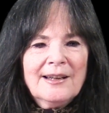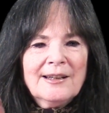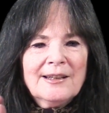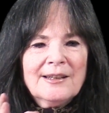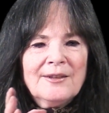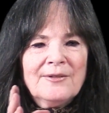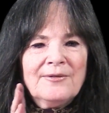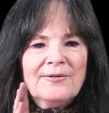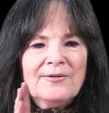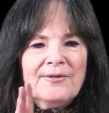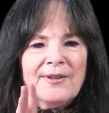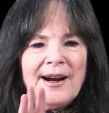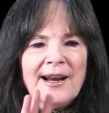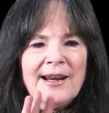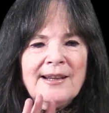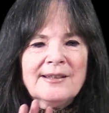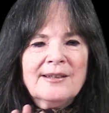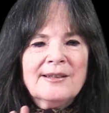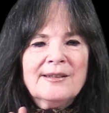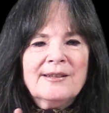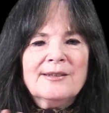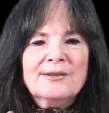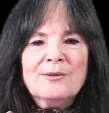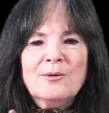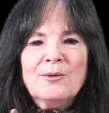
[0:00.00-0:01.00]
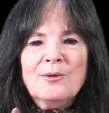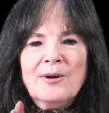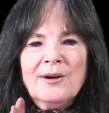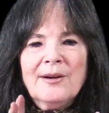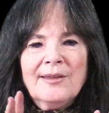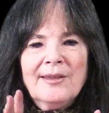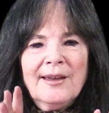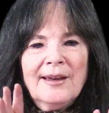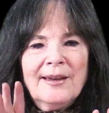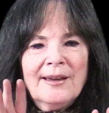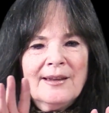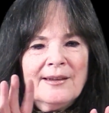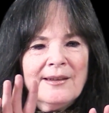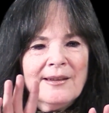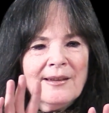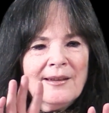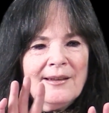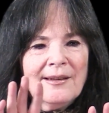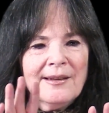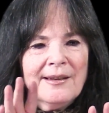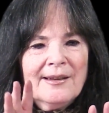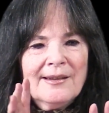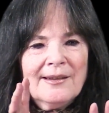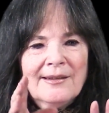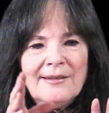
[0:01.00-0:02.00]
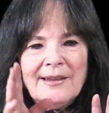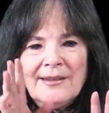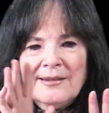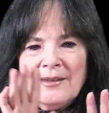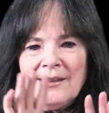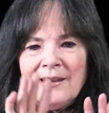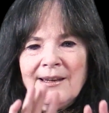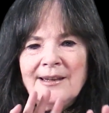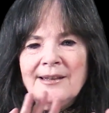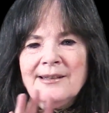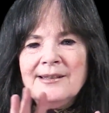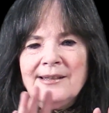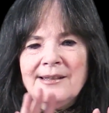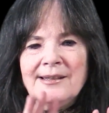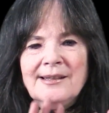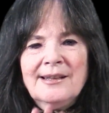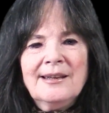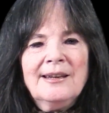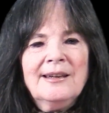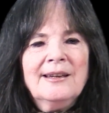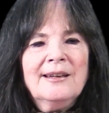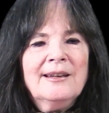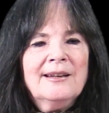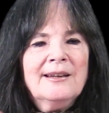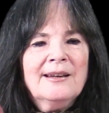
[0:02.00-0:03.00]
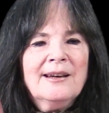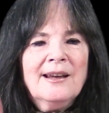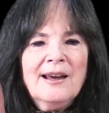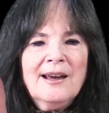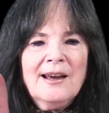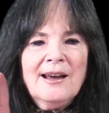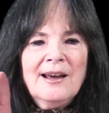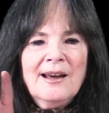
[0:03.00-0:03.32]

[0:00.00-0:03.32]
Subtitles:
the phrases or the things seen